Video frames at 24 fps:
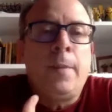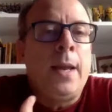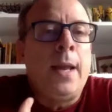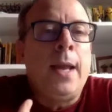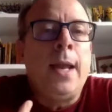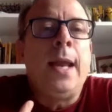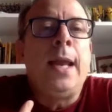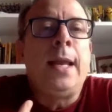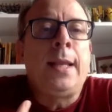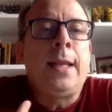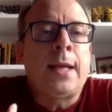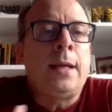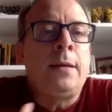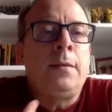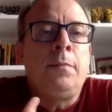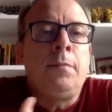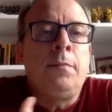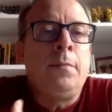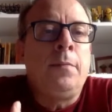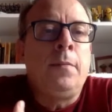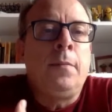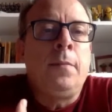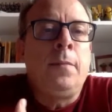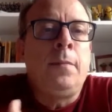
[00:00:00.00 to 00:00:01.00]
it
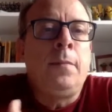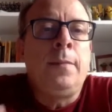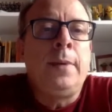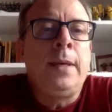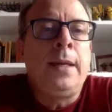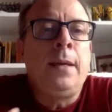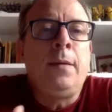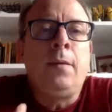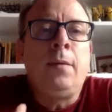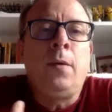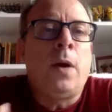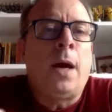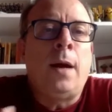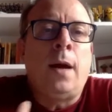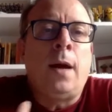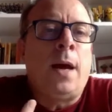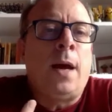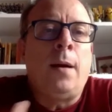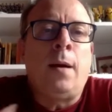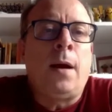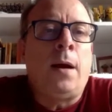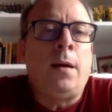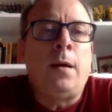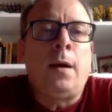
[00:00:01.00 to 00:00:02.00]
can be,
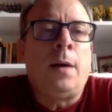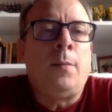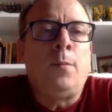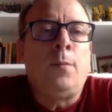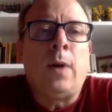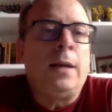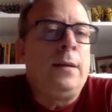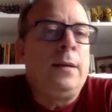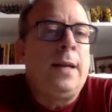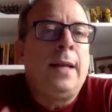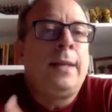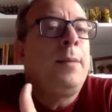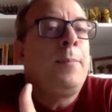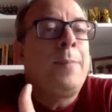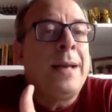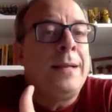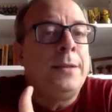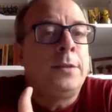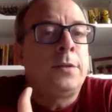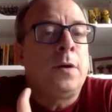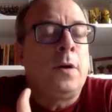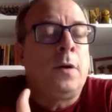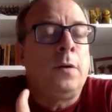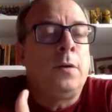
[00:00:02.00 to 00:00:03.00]
well, it
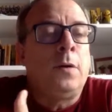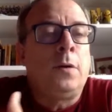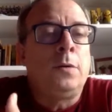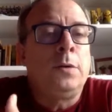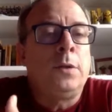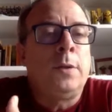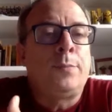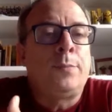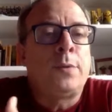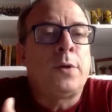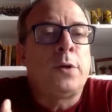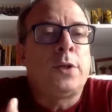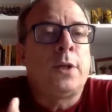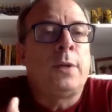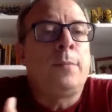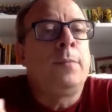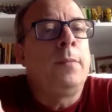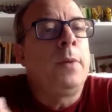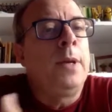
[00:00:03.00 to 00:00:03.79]
depends on the project.